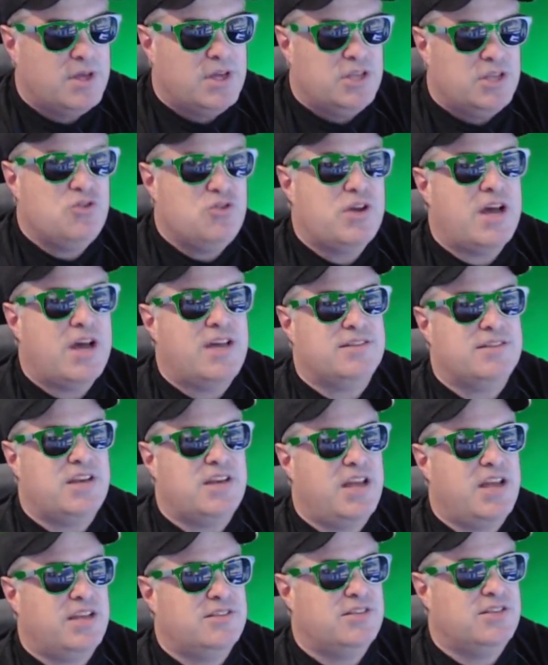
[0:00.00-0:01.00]
you guys can
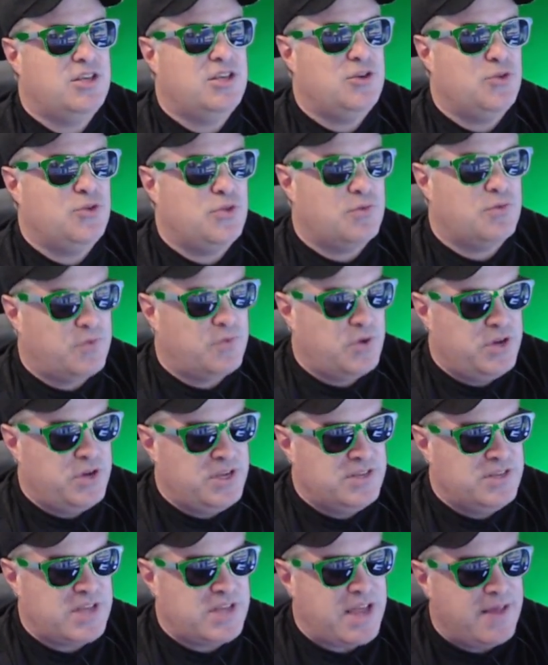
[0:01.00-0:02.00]
execute the
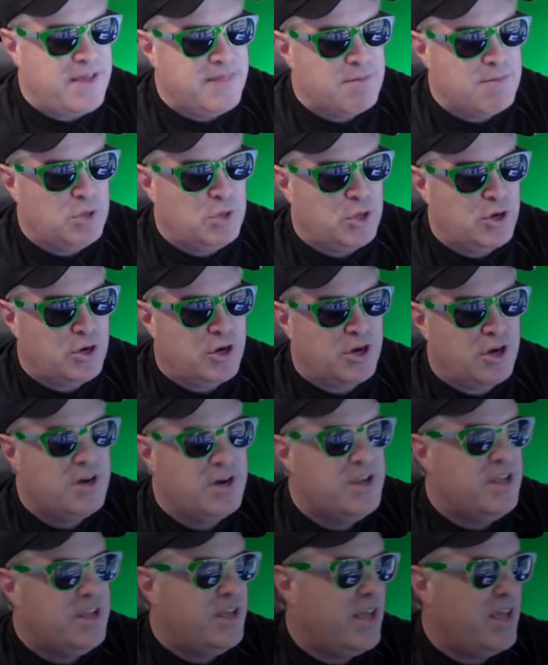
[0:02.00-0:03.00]
freeze and the blur,
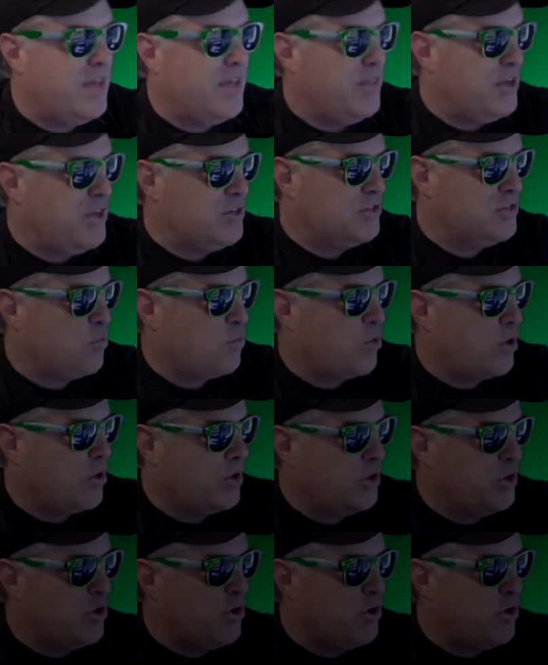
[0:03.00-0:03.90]
and they should work no